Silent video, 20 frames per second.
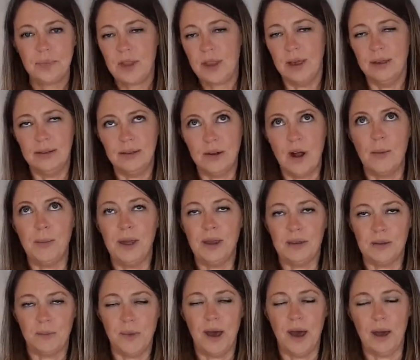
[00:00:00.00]
it's not me,
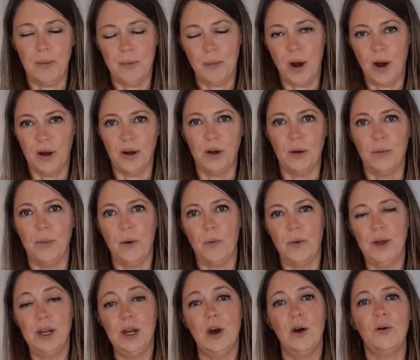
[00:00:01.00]
it's my partner, but
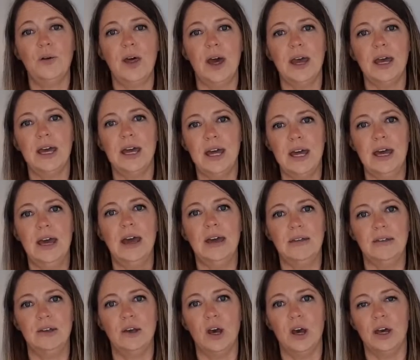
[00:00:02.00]
we know that he
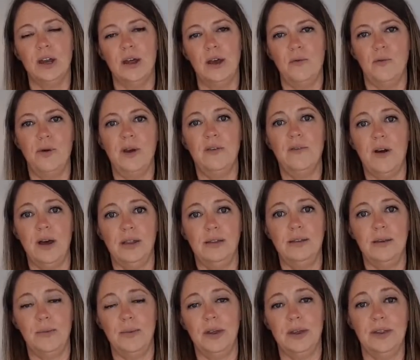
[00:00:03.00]
is good if we find
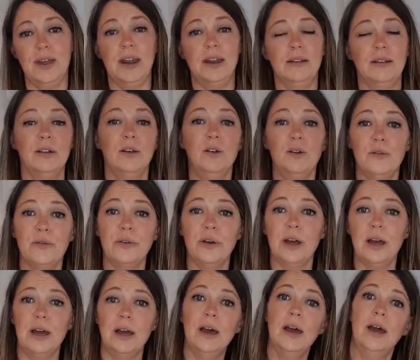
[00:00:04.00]
something that is
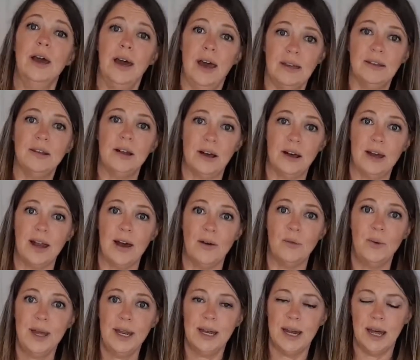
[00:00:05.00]
gluten-free, it's not gonna have
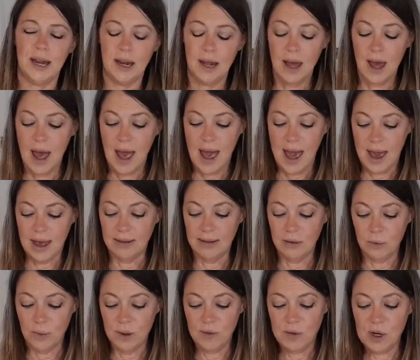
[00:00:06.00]
wheat in it. And
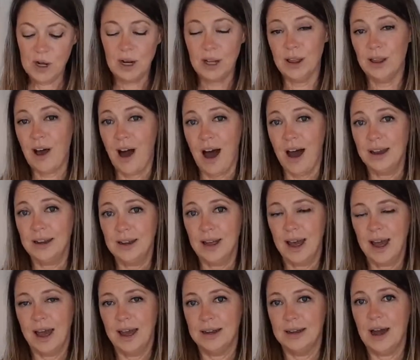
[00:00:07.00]
so we've tried a lot,
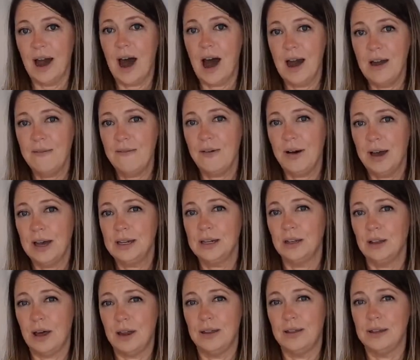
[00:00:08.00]
and I find a
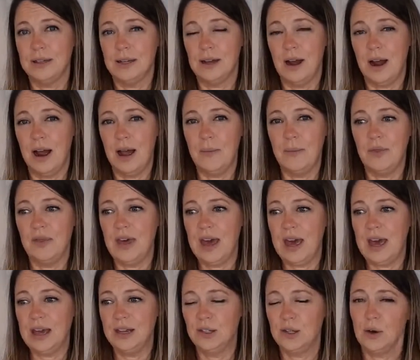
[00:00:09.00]
lot of the time
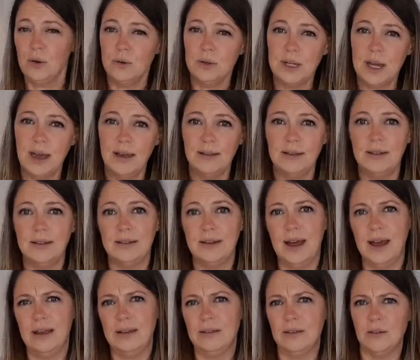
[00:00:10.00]
they don't taste as
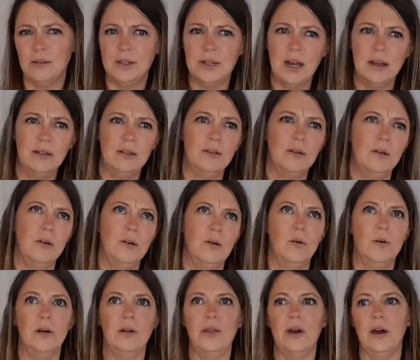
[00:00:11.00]
nice, they're denser,
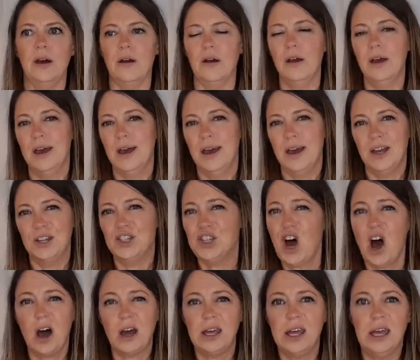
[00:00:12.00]
or they're
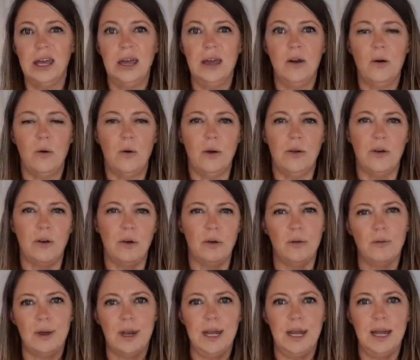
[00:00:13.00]
chalky, or they're
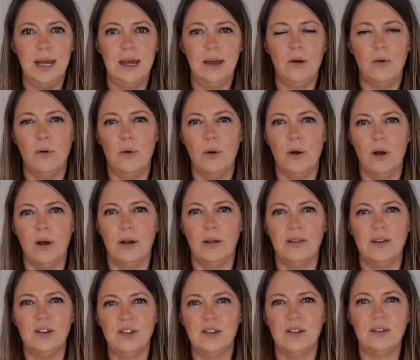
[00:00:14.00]
gritty, or
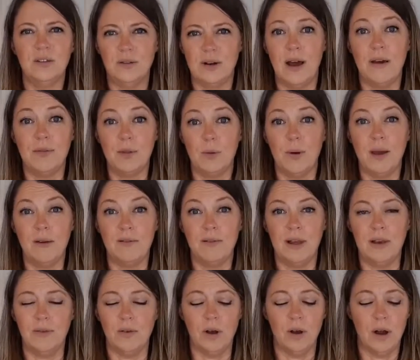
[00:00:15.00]
they just don't have the right
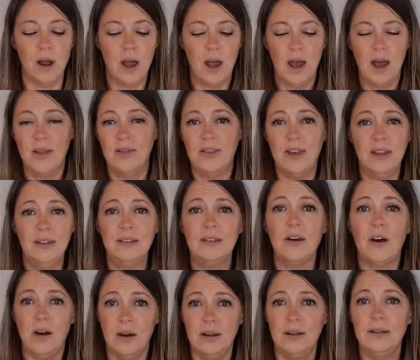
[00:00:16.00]
flavor. This,
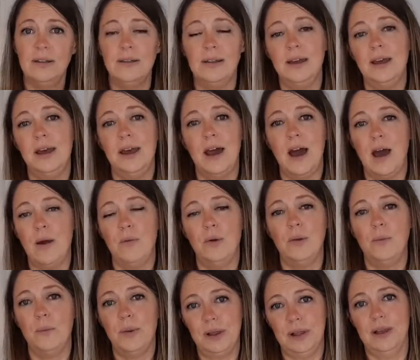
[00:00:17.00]
honestly, I
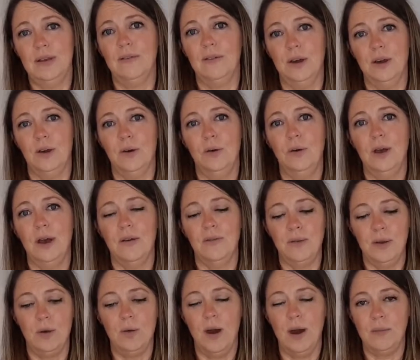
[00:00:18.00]
wouldn't believe you if
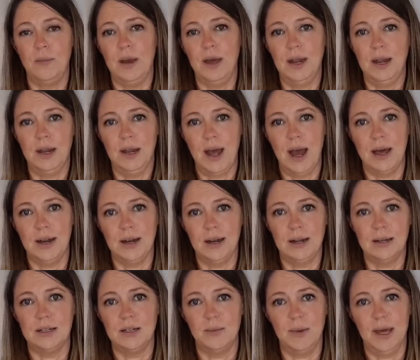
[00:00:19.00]
you had made it, handed
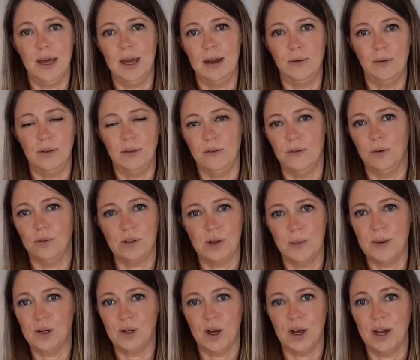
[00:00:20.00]
it to me, and it was the first time
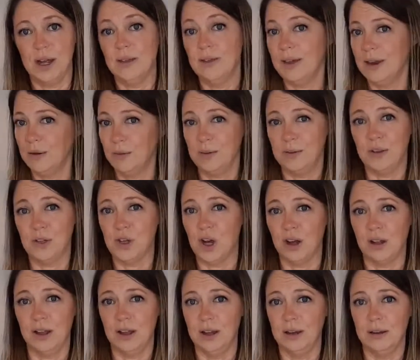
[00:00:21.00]
I tried it, that it was a
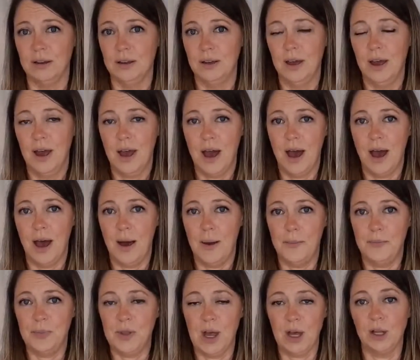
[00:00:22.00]
chocolate, a